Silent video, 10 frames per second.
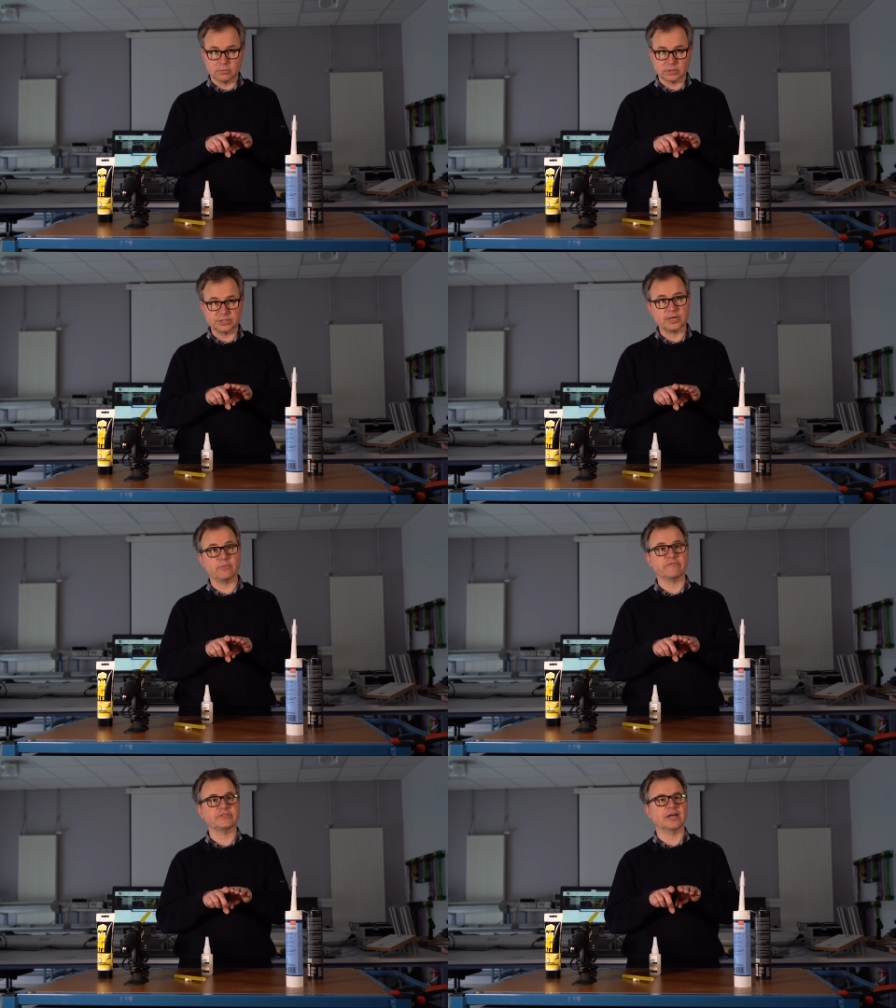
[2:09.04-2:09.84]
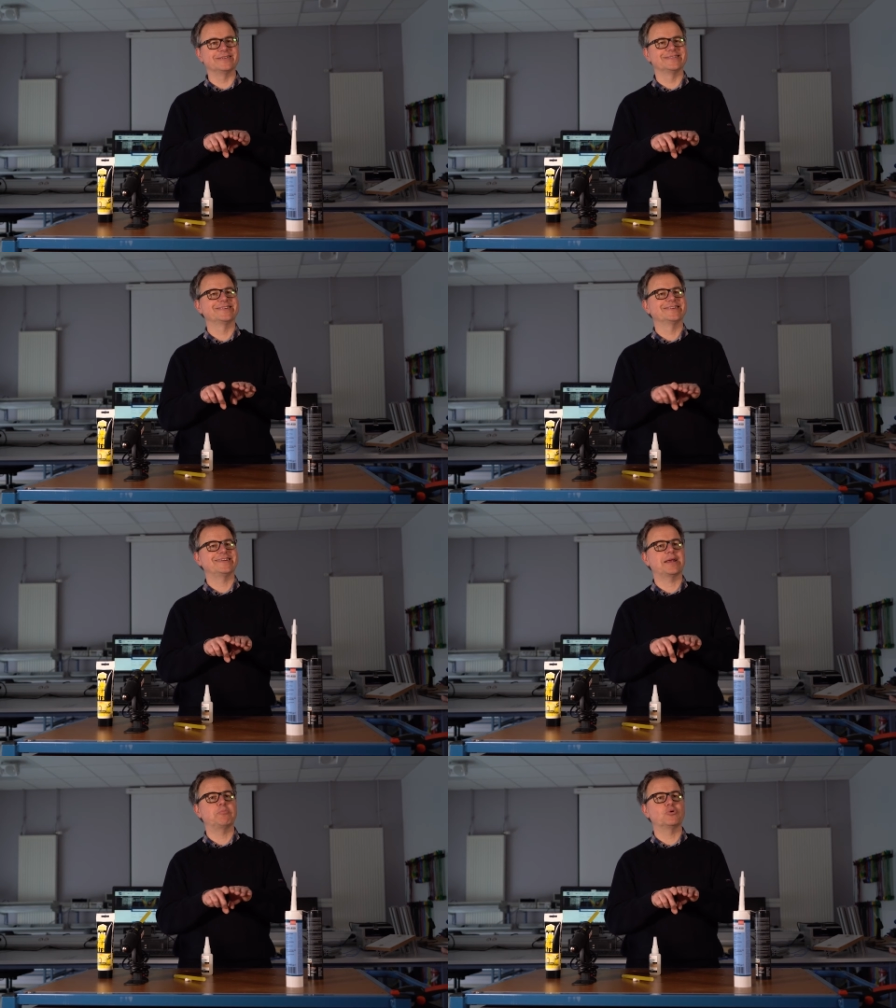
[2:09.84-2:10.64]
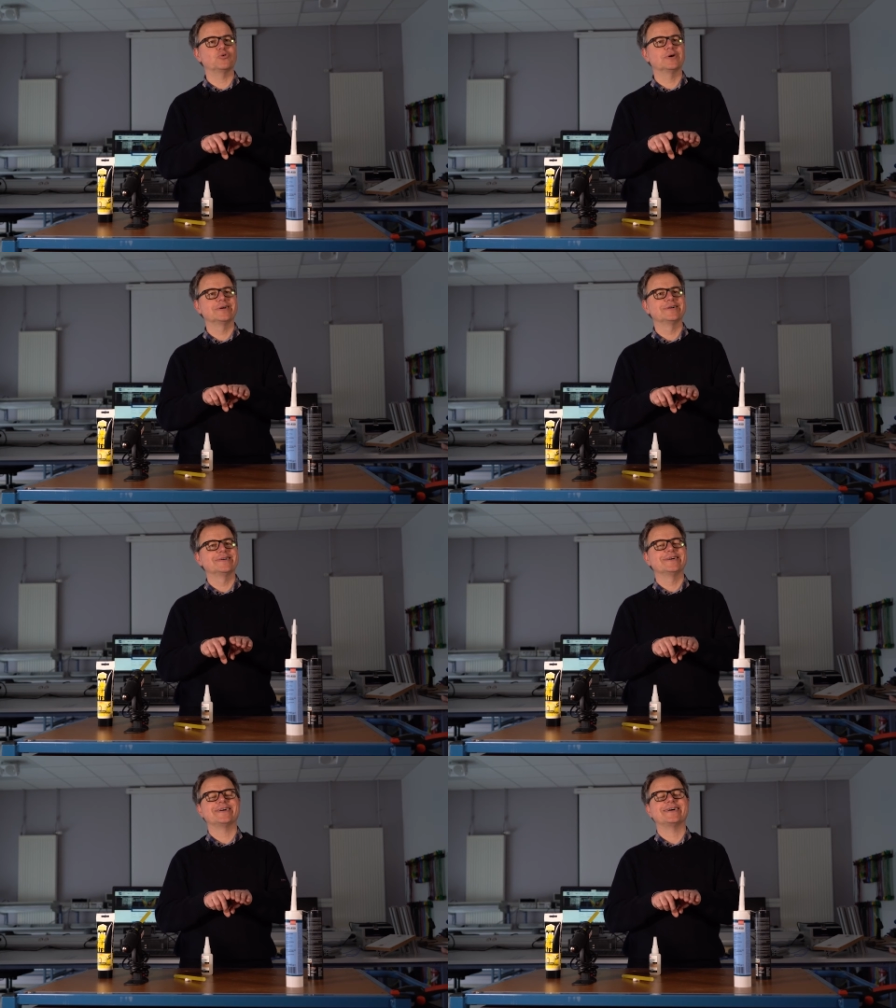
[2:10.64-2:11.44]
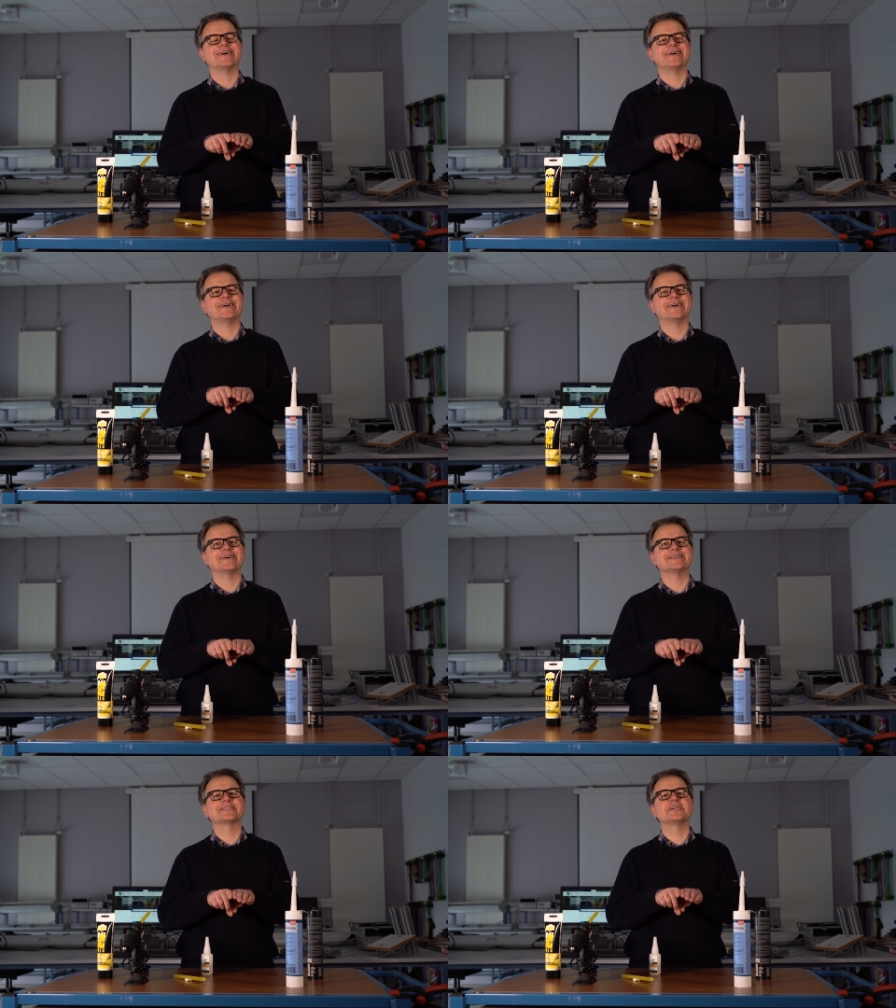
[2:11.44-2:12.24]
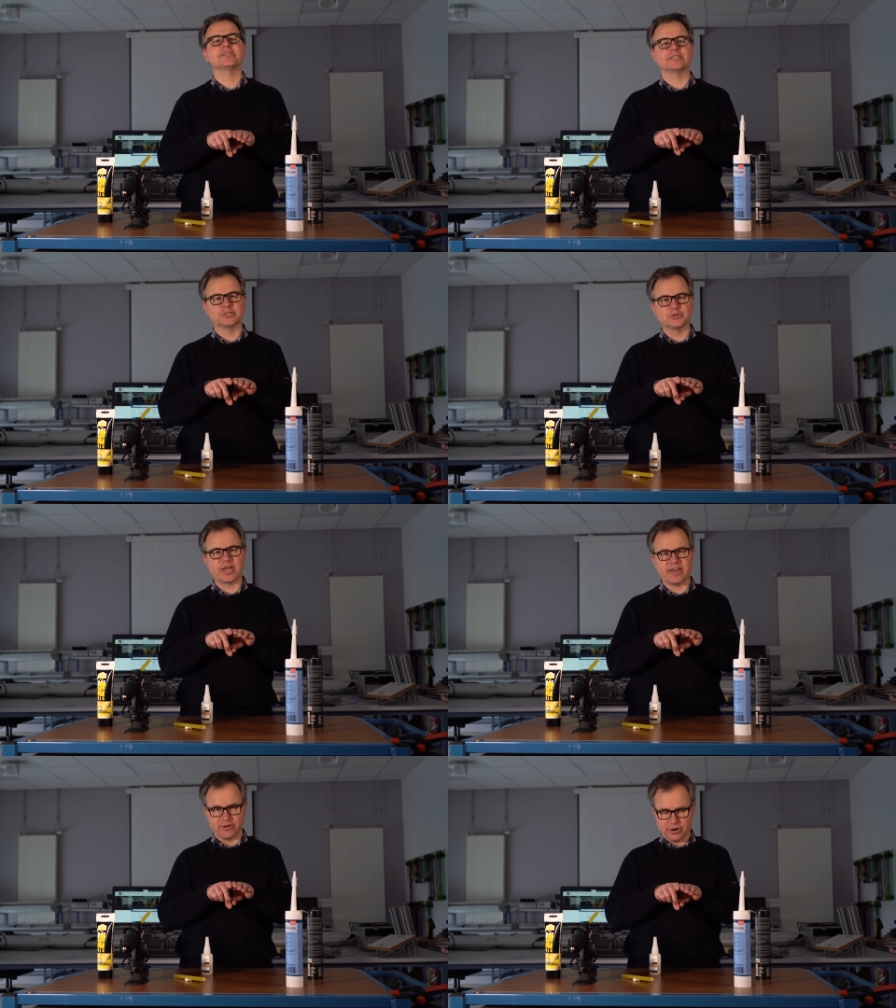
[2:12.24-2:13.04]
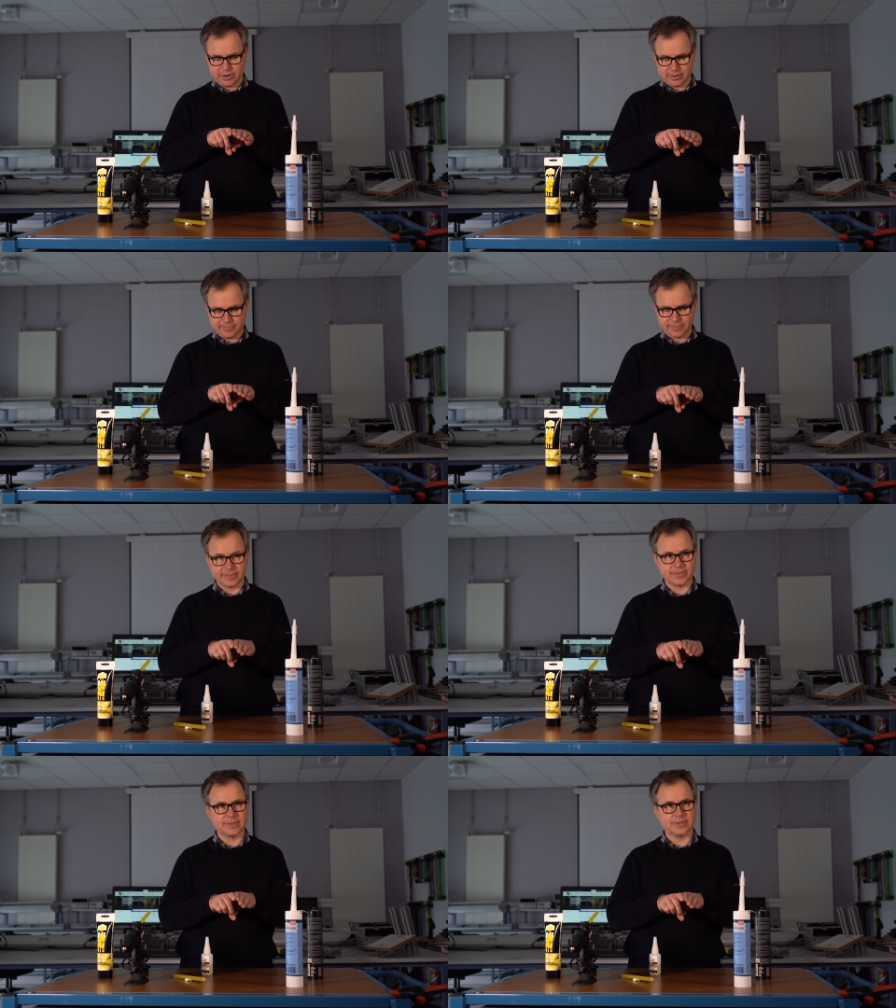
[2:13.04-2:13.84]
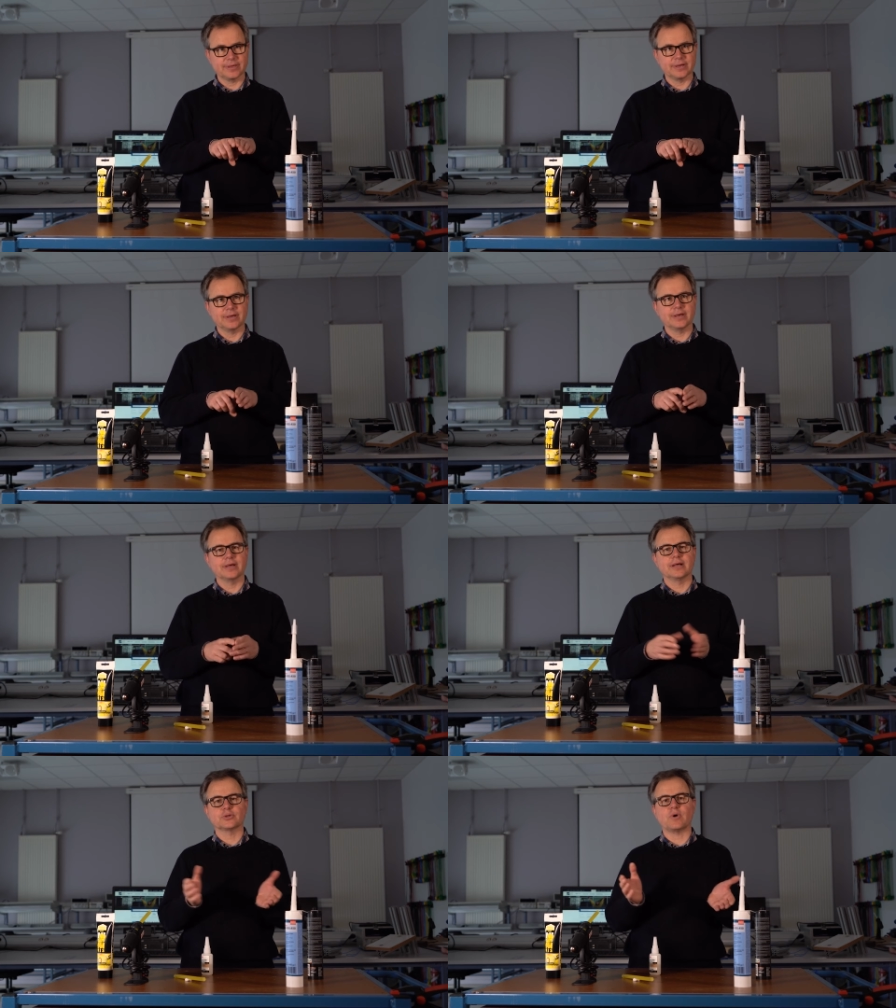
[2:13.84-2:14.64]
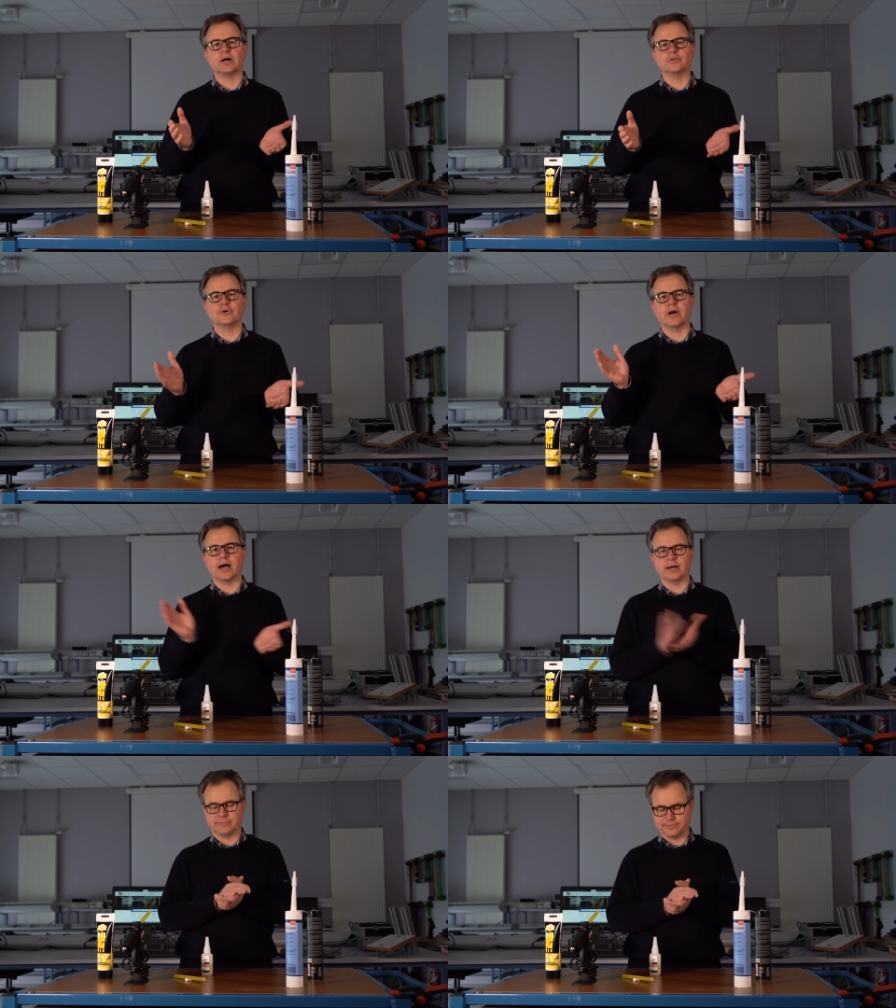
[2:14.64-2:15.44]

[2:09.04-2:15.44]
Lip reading: what's the name of that? La peau. Skin together. 3, 2, 1.